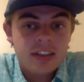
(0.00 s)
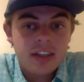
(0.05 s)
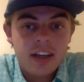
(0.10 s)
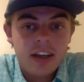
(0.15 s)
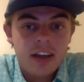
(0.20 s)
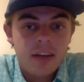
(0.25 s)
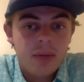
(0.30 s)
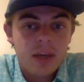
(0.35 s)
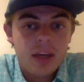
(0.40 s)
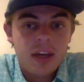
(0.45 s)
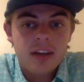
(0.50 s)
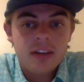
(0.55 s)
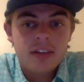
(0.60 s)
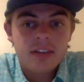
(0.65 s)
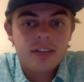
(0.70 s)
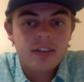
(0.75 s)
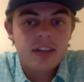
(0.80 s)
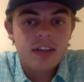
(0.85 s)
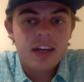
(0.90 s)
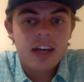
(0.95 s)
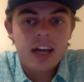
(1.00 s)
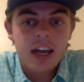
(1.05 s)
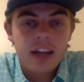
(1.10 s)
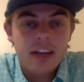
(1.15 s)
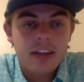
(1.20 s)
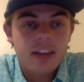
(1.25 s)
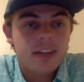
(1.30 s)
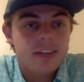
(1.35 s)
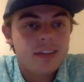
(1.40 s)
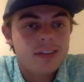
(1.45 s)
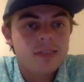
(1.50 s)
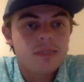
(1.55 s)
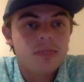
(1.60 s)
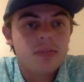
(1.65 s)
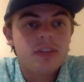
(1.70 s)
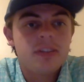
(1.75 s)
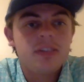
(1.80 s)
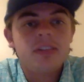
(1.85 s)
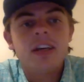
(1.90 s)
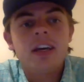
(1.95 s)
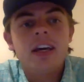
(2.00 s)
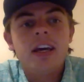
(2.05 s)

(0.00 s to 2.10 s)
campaigns, like I think this could be